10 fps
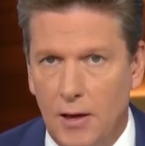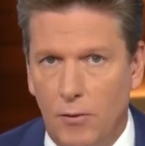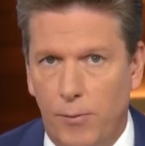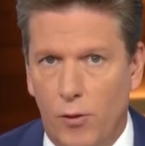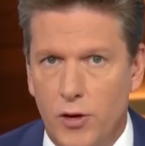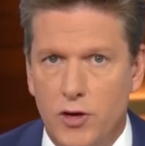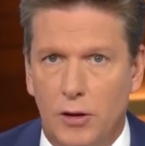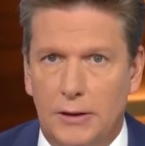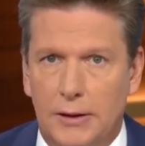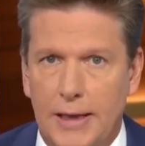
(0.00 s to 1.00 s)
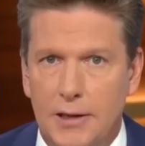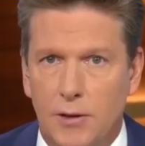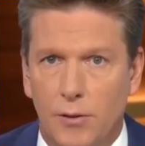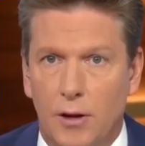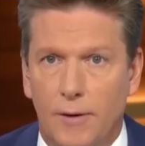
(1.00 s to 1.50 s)
Reporter Sean
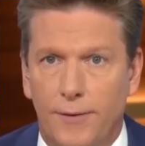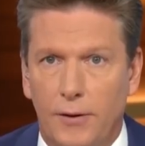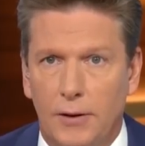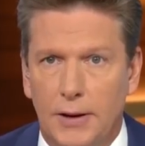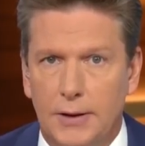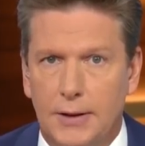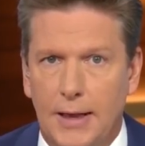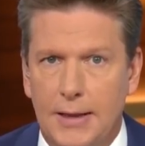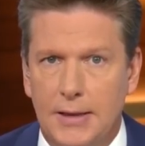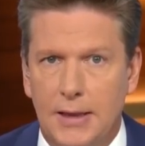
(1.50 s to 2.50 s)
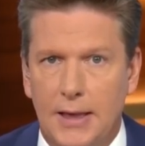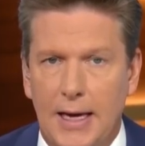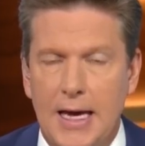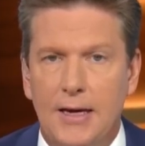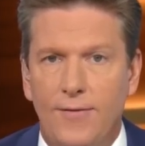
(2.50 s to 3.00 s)
Delancey with our affiliate
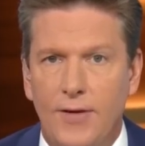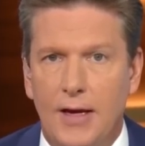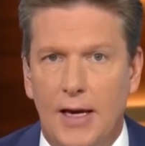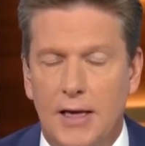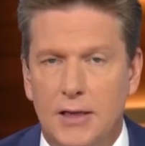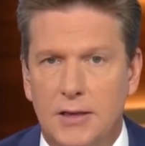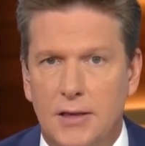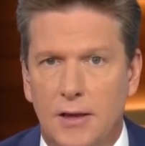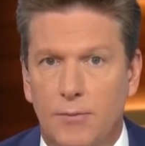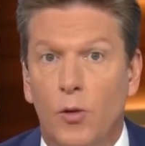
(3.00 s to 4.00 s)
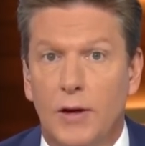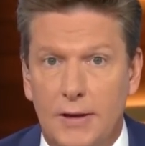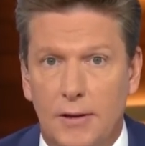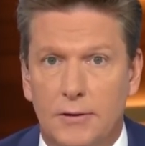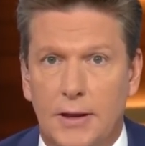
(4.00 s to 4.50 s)
KTNV has uh, more
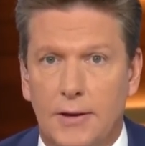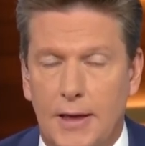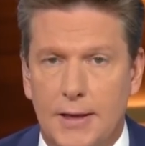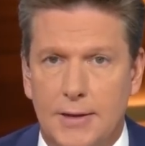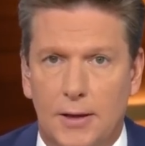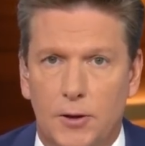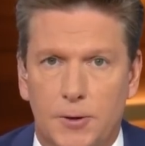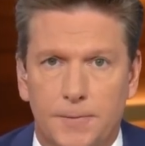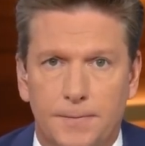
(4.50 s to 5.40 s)
details on the case. Take a look.